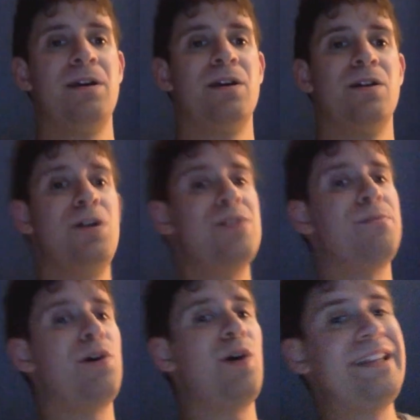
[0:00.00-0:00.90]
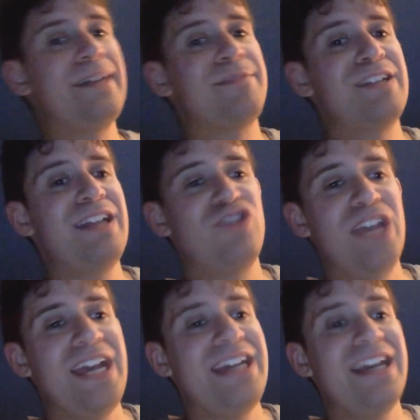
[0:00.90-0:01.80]
Logan Paul ended up saying that
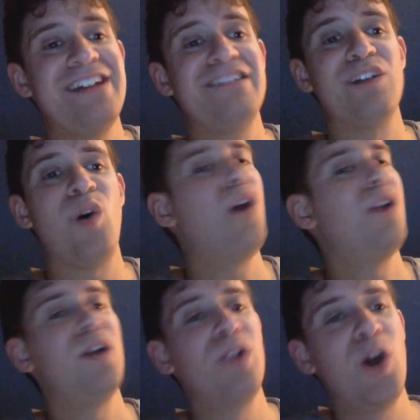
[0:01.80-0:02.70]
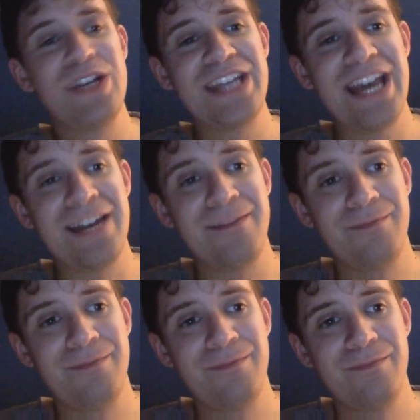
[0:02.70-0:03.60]
Jey is all alone again
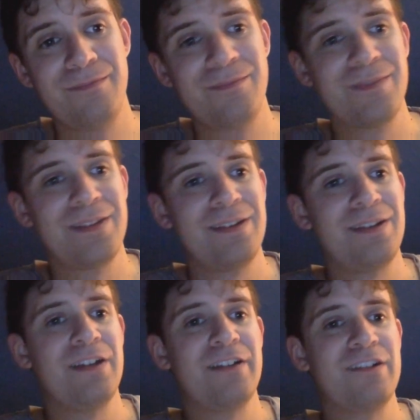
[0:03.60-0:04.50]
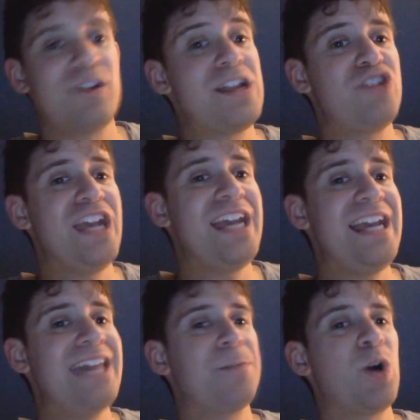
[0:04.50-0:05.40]
so then Jey
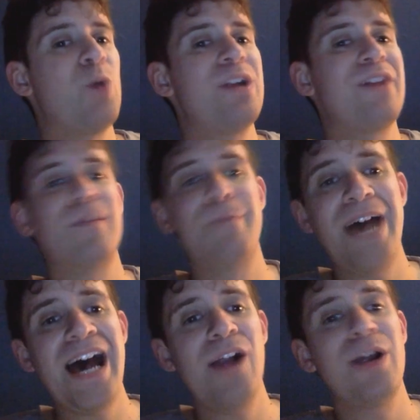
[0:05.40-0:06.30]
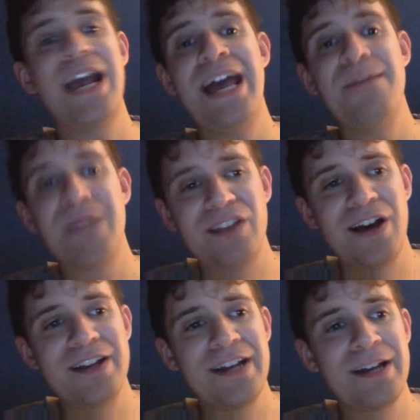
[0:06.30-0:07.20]
ended up going after Balor and
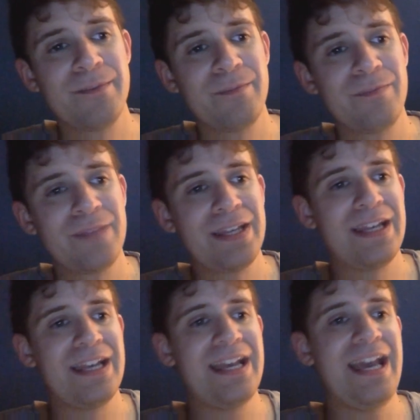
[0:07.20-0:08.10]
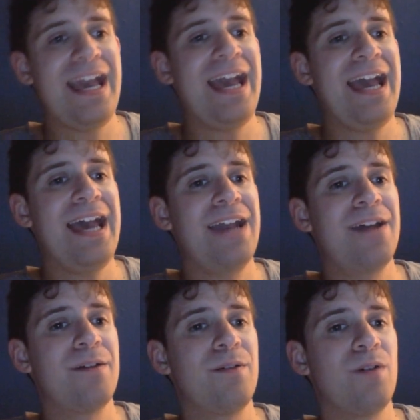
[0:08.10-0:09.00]
McDonagh, and
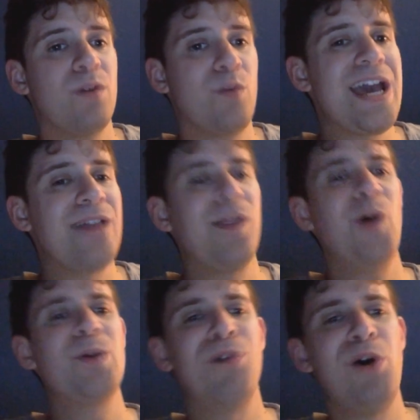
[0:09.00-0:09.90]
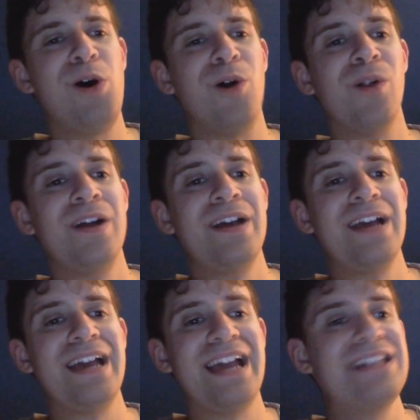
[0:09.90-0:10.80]
we had Logan Paul
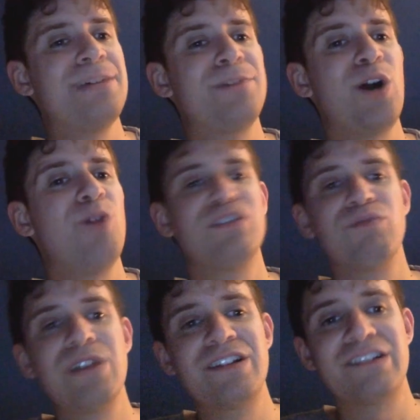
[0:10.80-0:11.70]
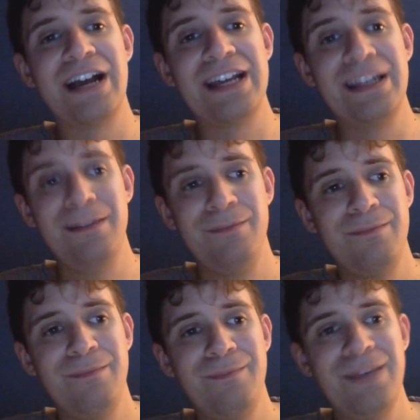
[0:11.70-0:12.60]
end up going to ringside.
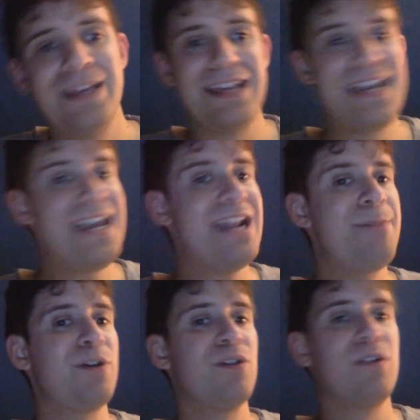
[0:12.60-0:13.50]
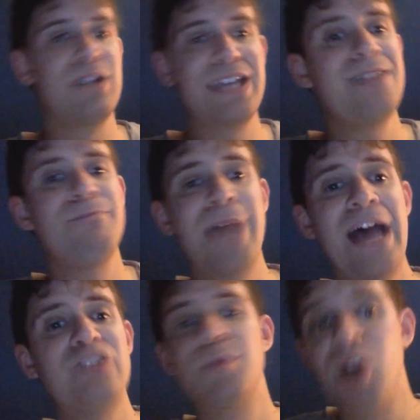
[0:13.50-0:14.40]
He ended up getting
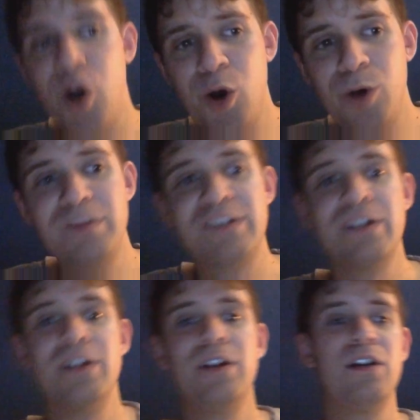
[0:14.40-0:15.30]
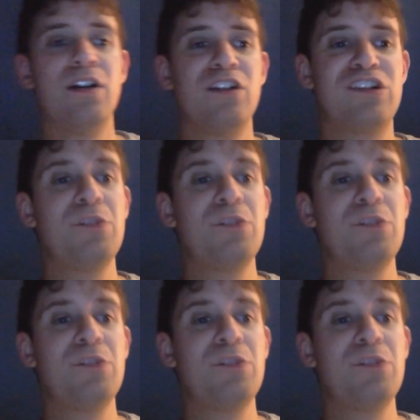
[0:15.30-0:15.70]
Patrick Mahomes Super